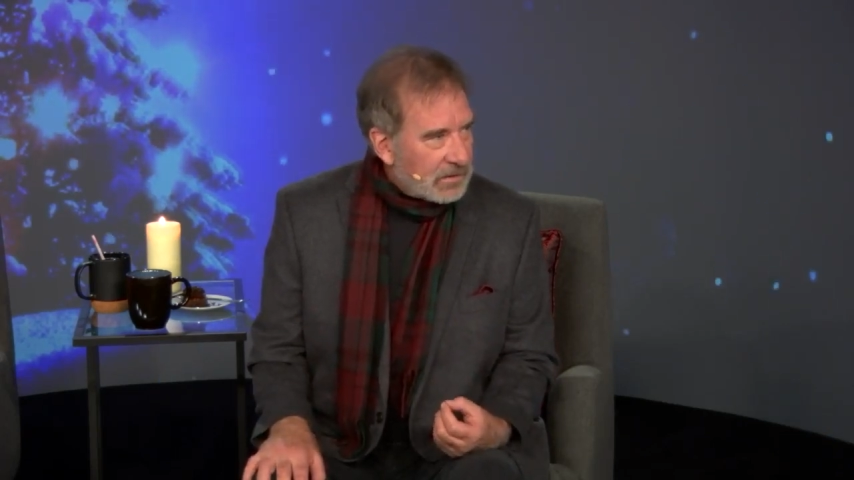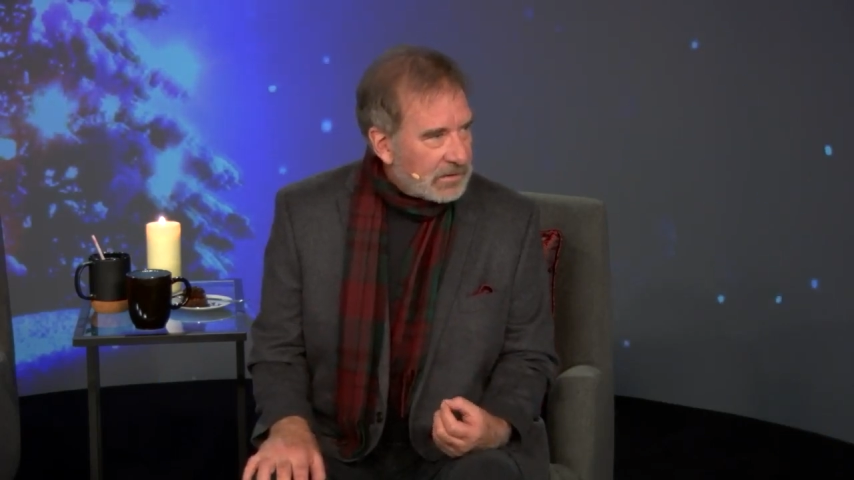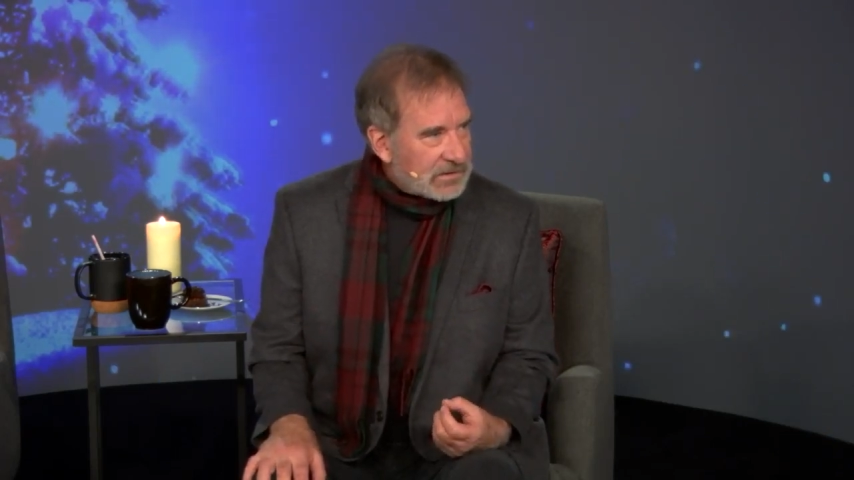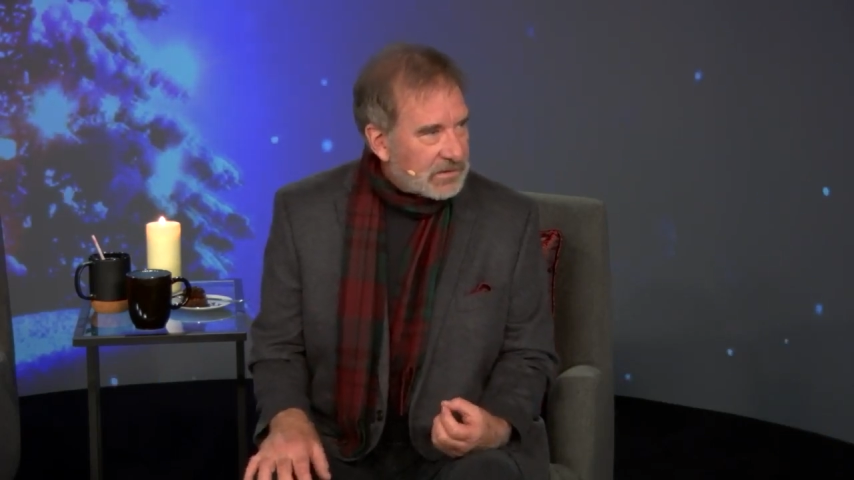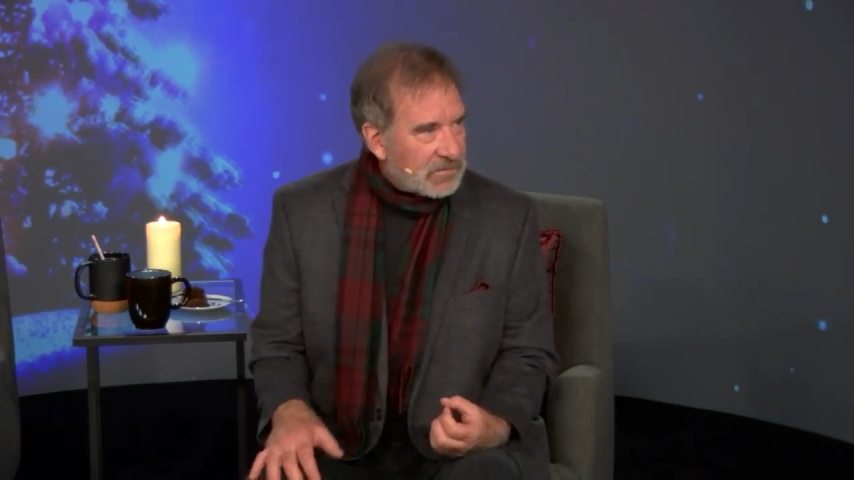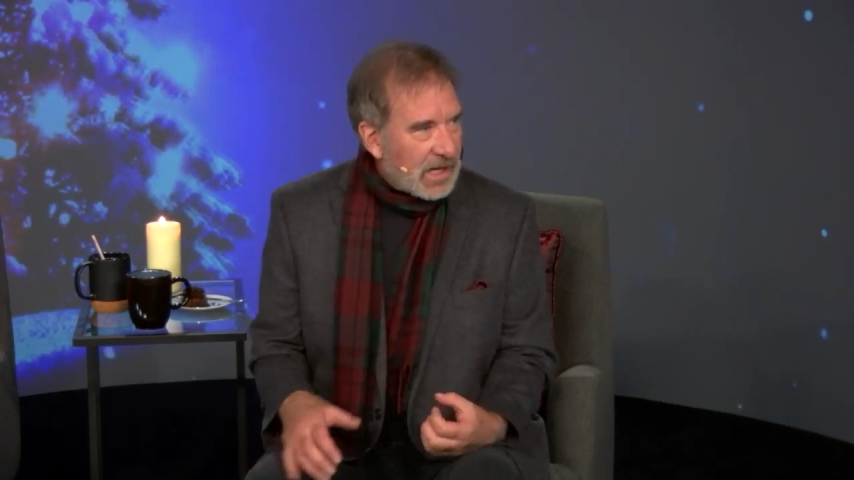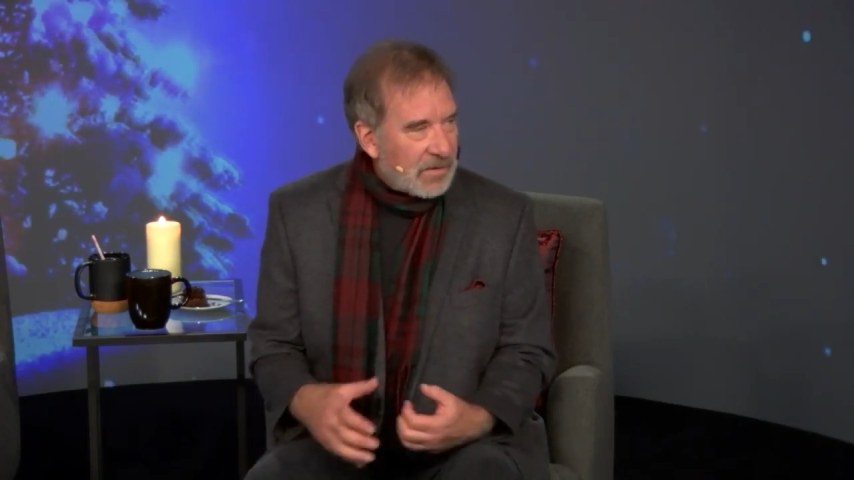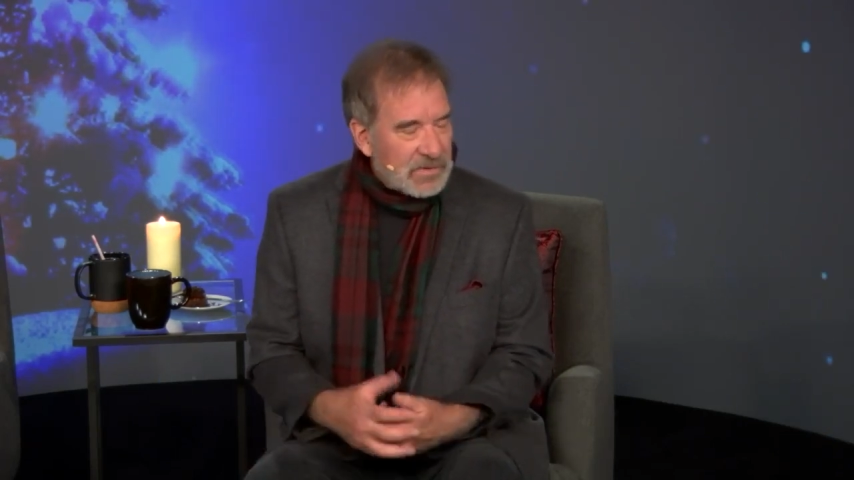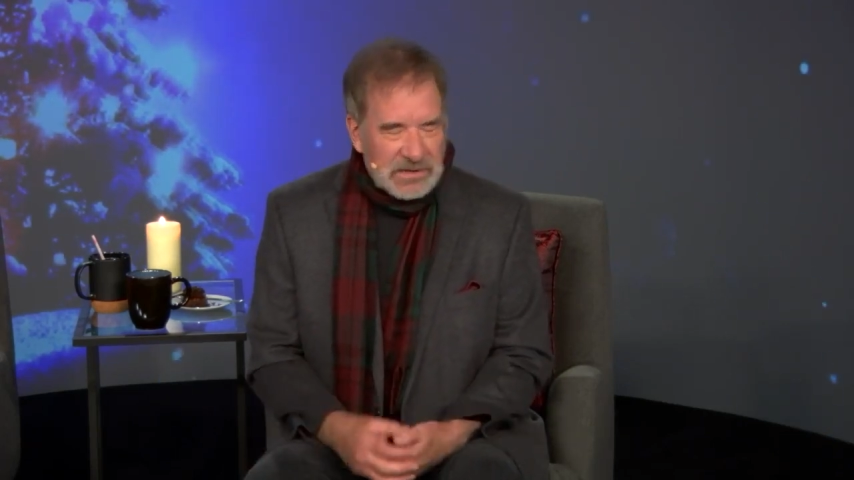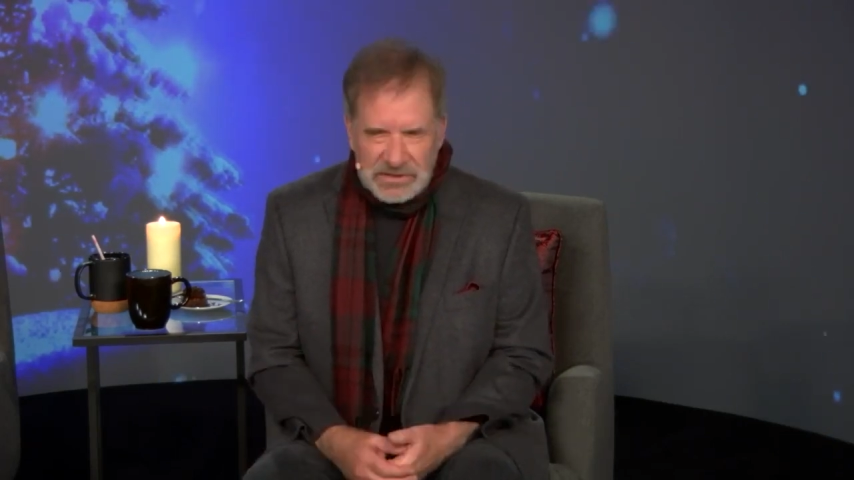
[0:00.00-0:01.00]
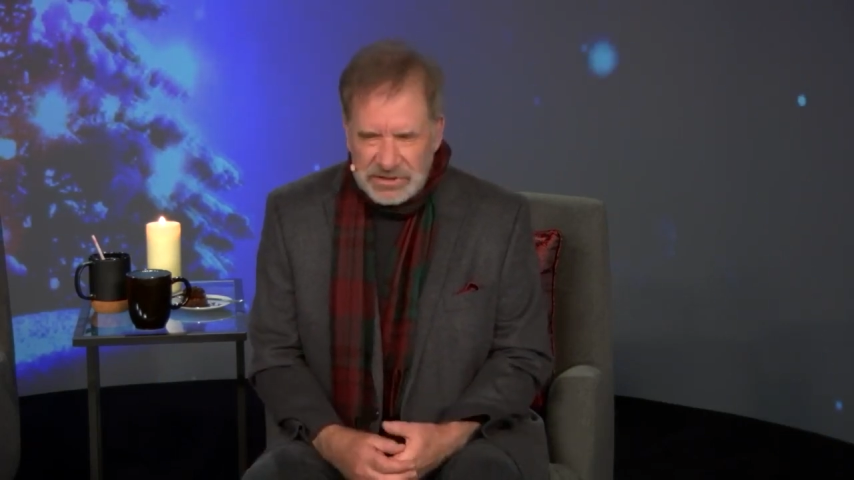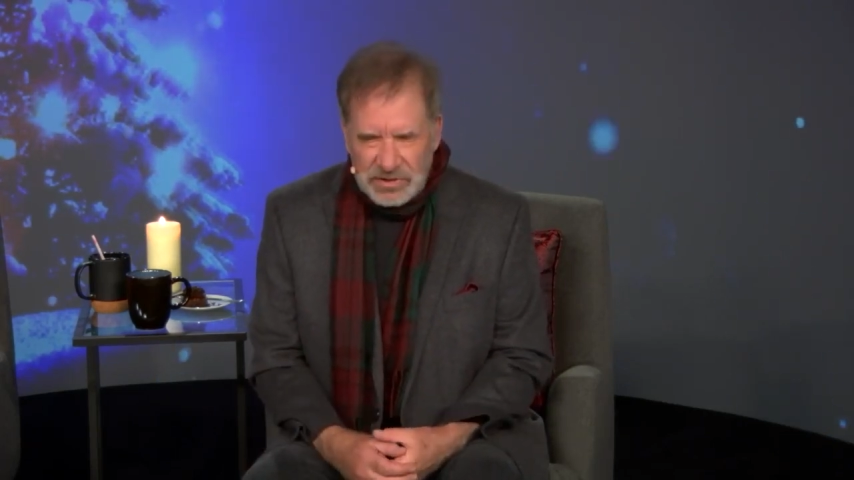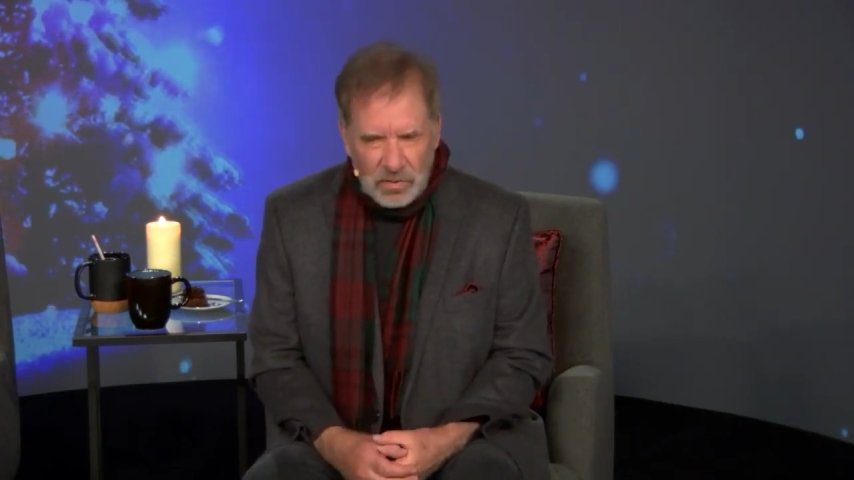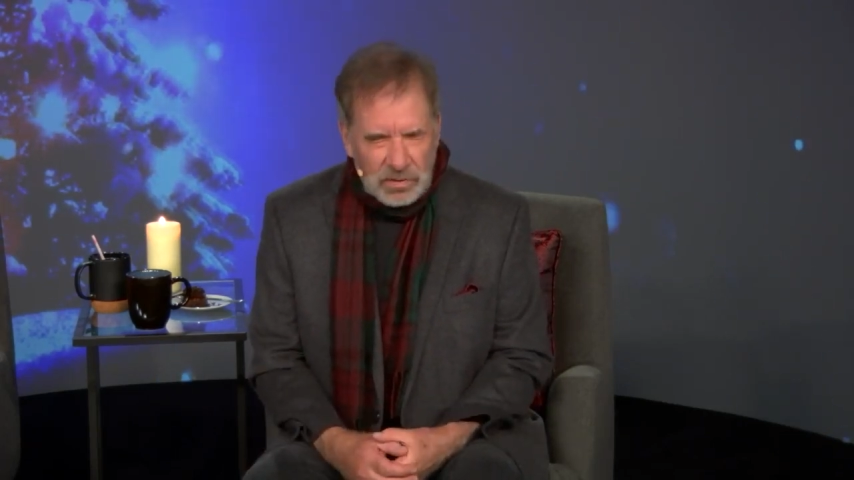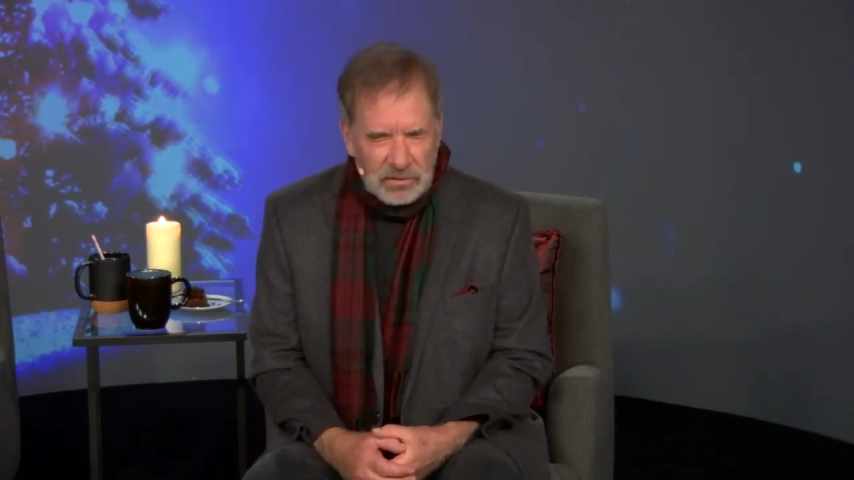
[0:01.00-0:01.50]
And sometimes it's
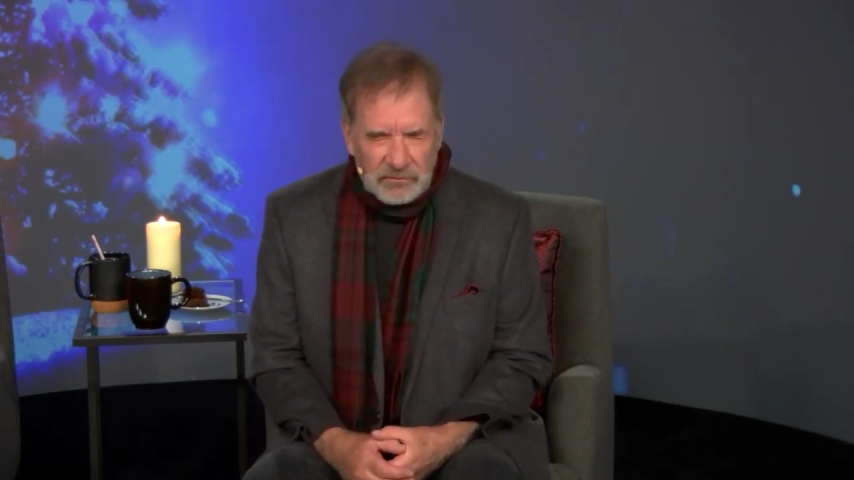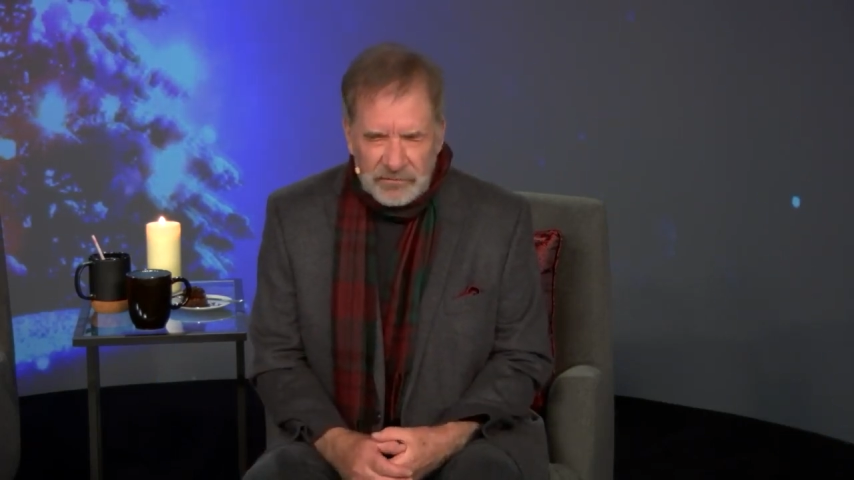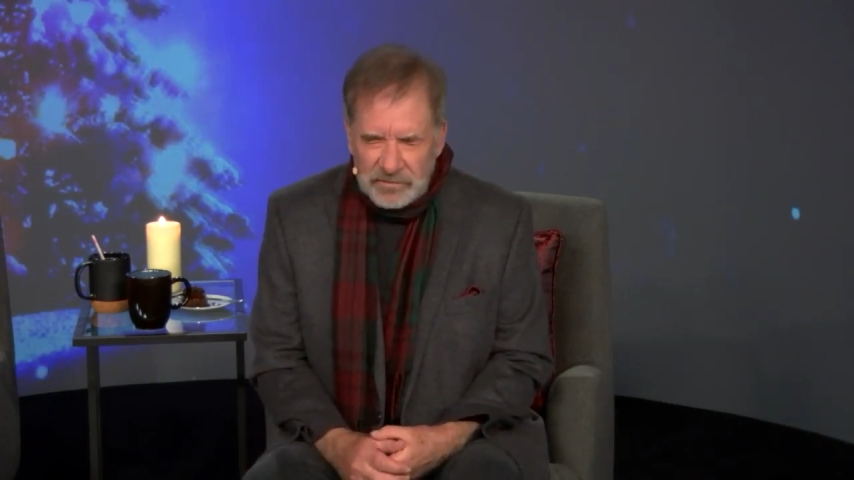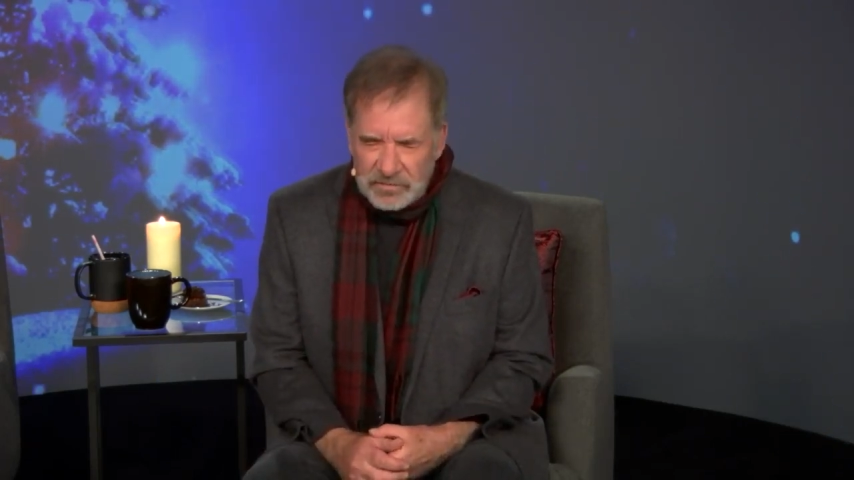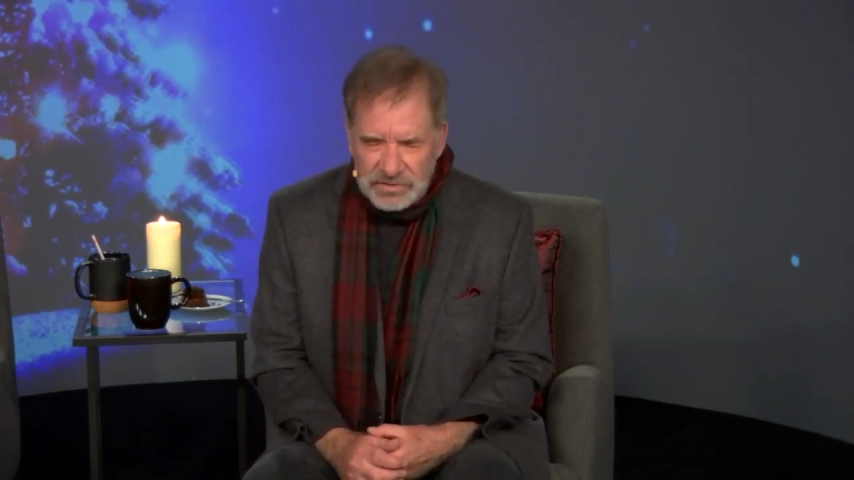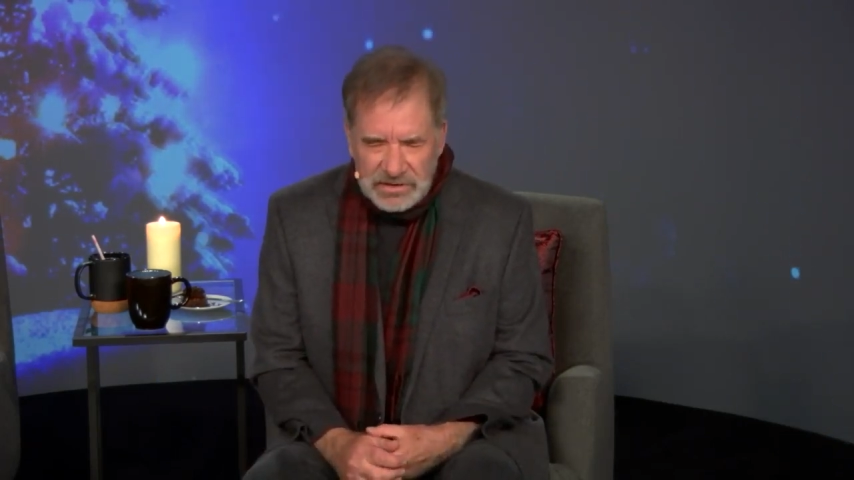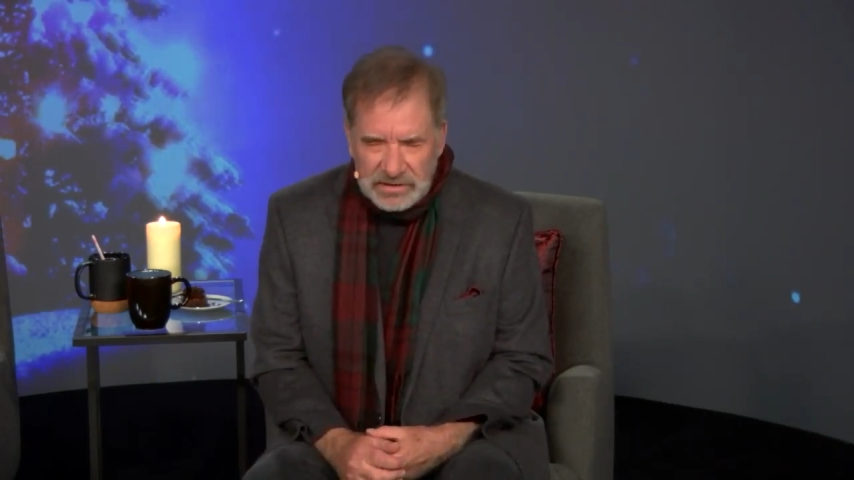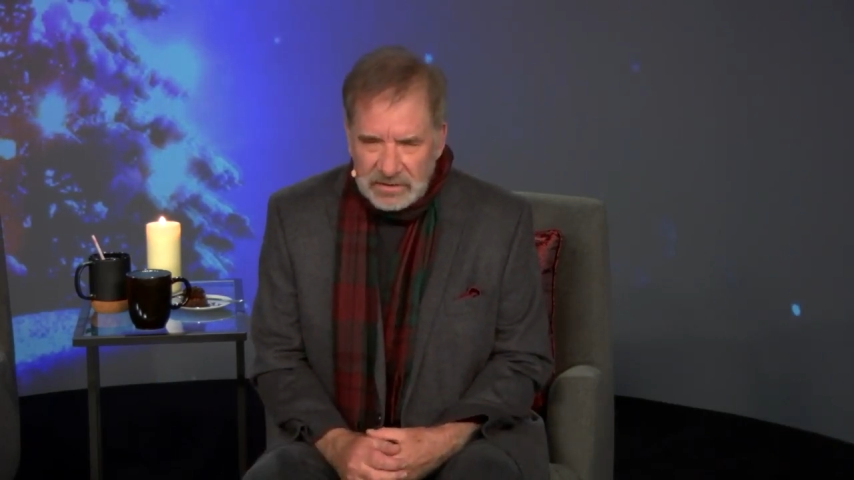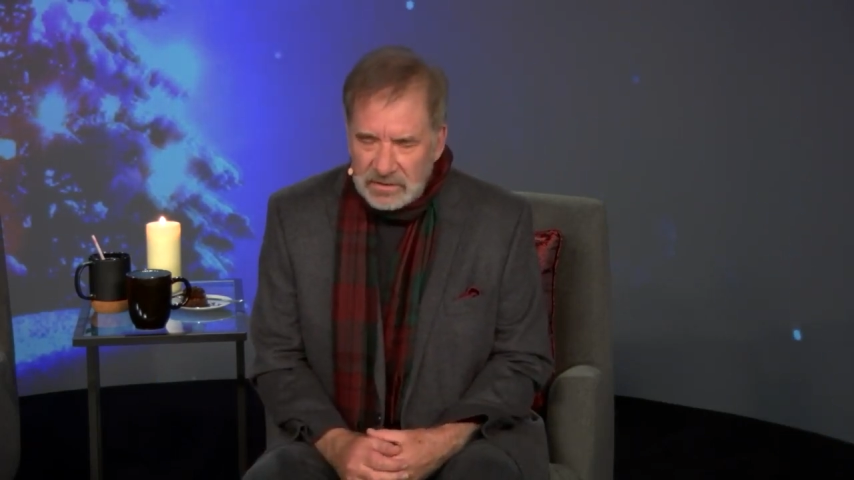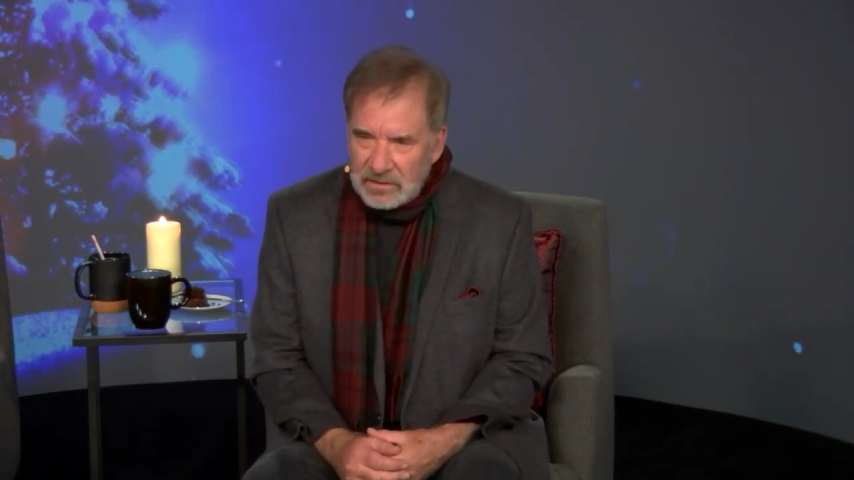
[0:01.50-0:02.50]
so confusing